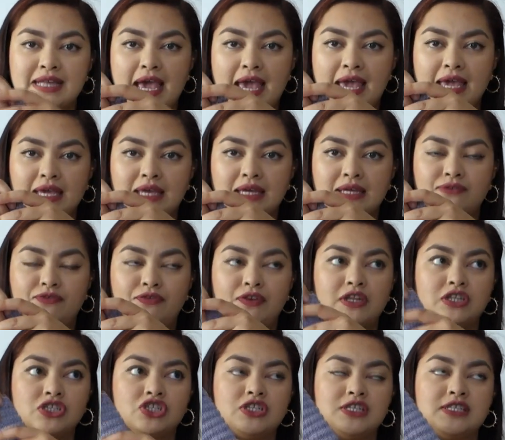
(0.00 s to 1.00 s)
like
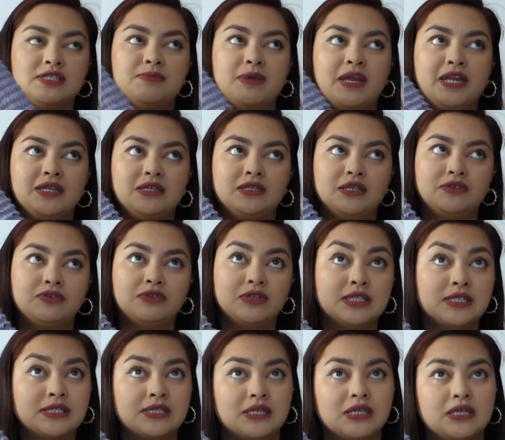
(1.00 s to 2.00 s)
finish these many
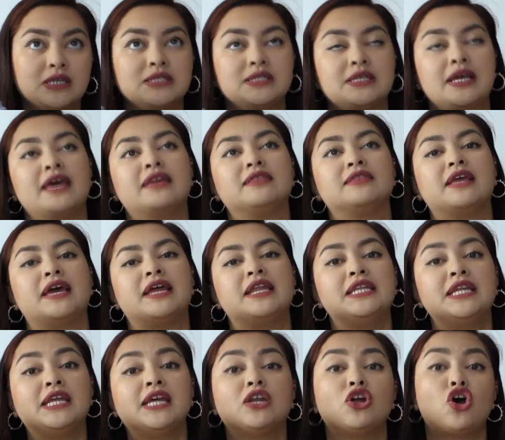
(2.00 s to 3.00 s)
decreases and
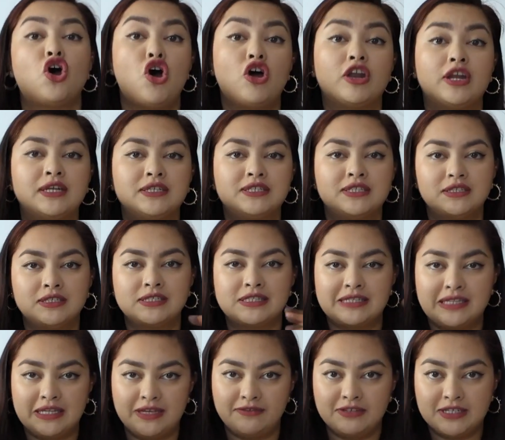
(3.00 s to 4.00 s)
then knit on until the
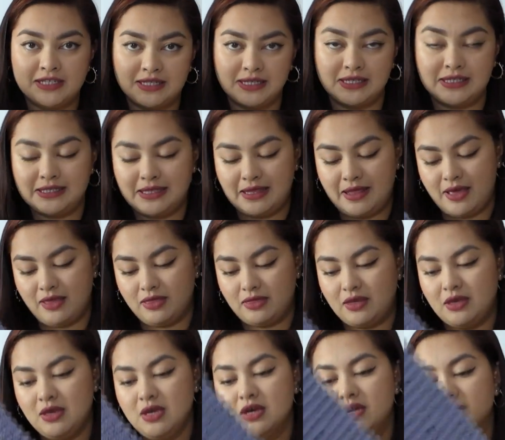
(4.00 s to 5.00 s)
sleeve is this length.